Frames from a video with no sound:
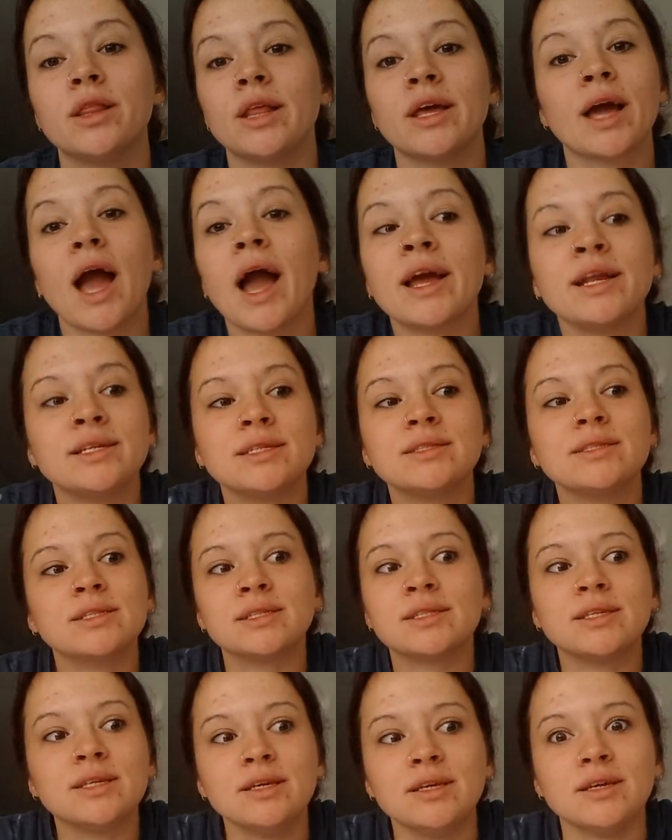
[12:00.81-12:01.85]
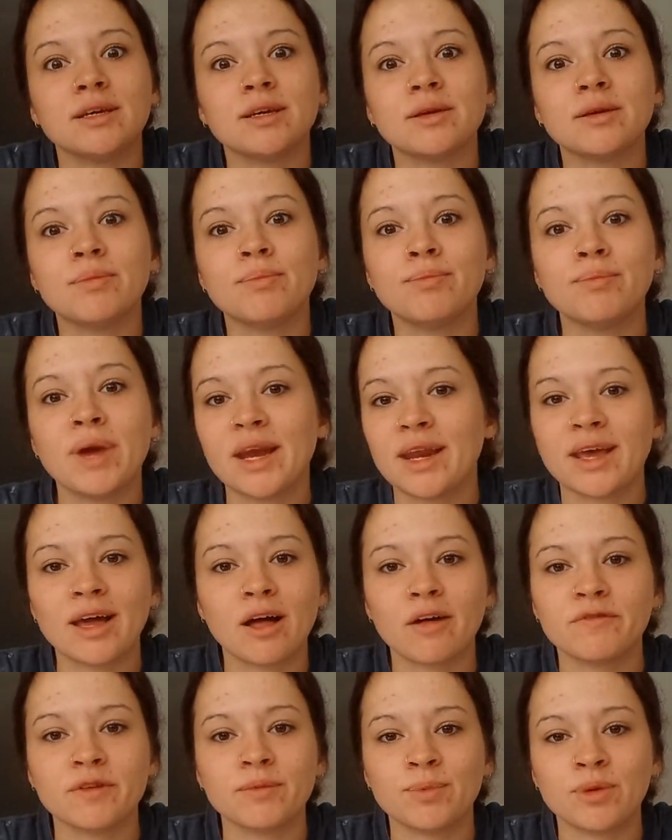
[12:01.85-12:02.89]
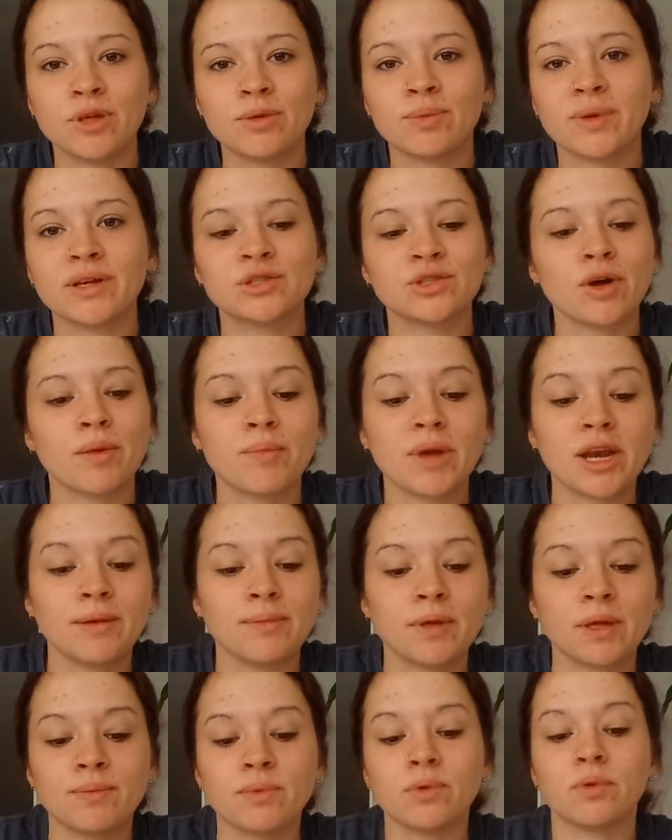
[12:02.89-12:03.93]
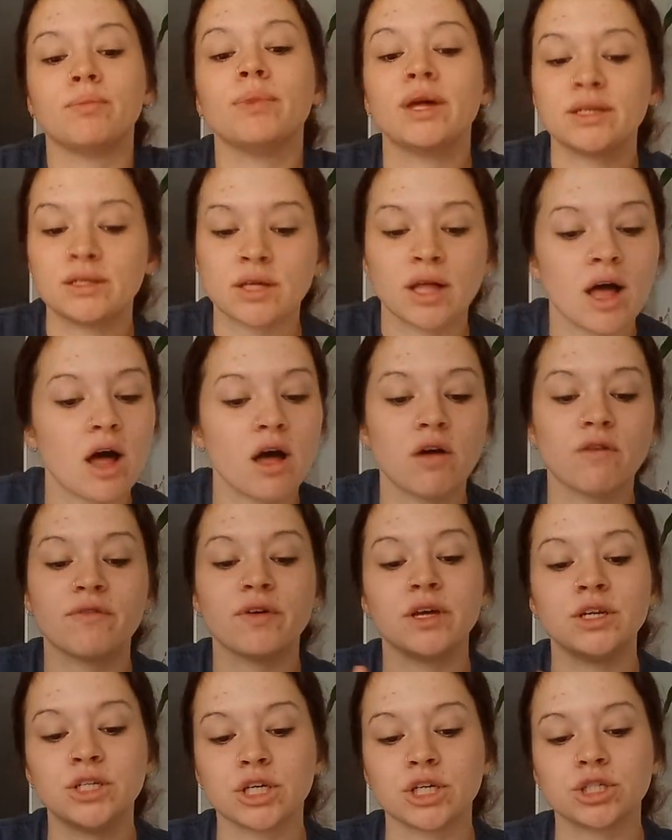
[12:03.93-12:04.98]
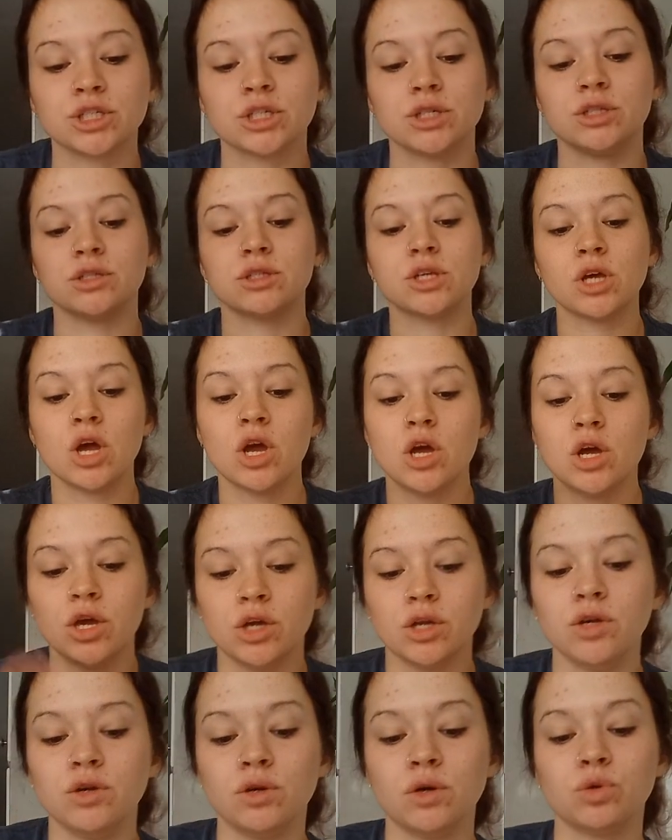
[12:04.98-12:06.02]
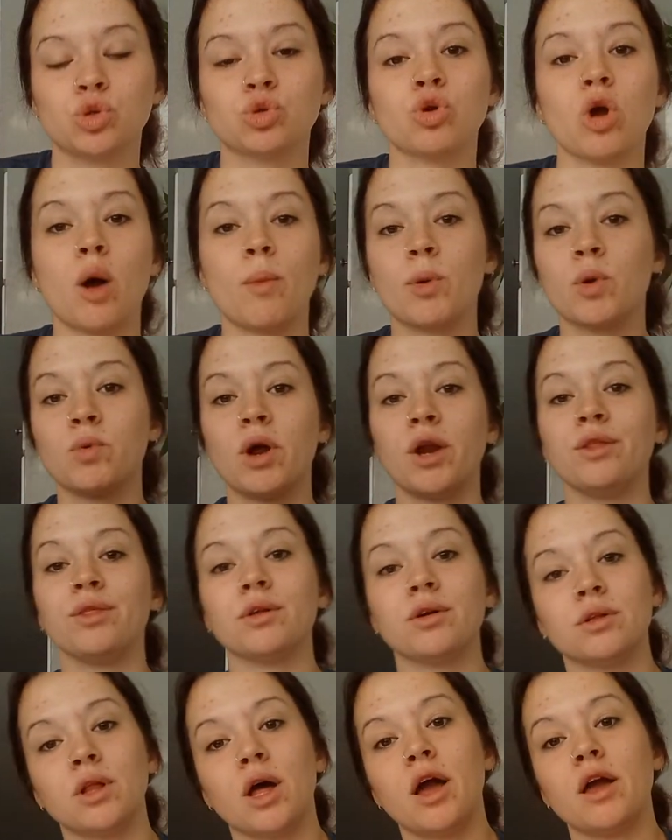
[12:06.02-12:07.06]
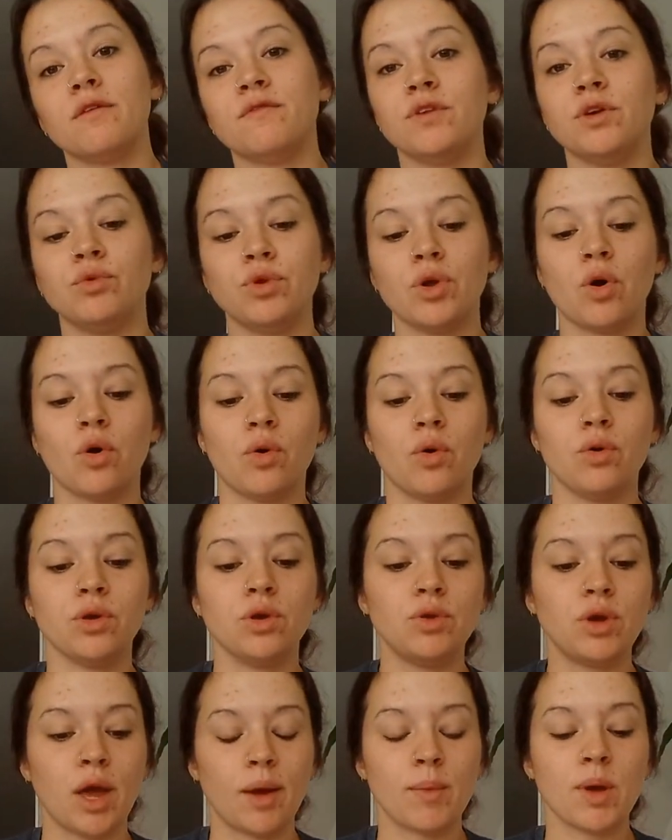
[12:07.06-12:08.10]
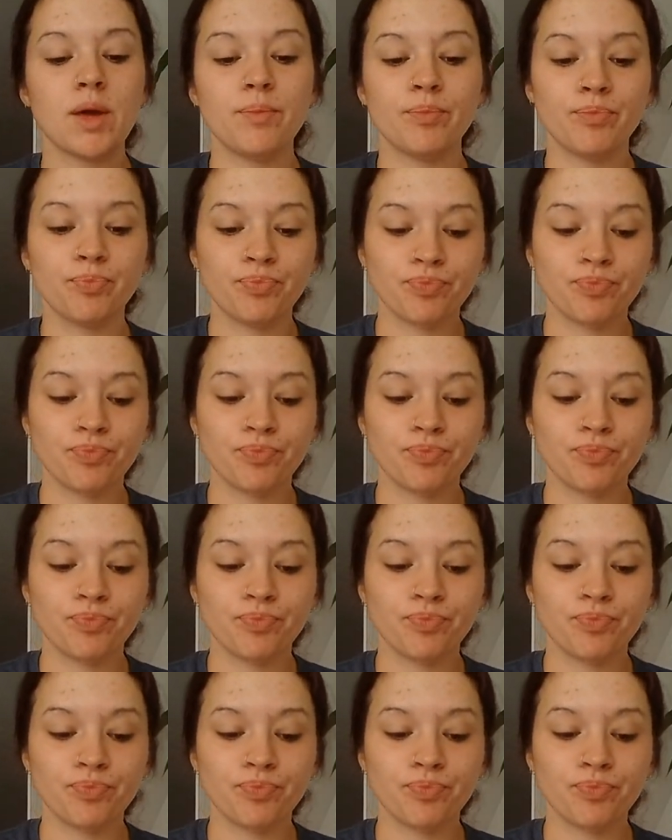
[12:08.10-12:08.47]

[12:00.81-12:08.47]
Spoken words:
Like I didn't see many healthy people. I saw many people with mental health, addictions, trauma running their life, you name it.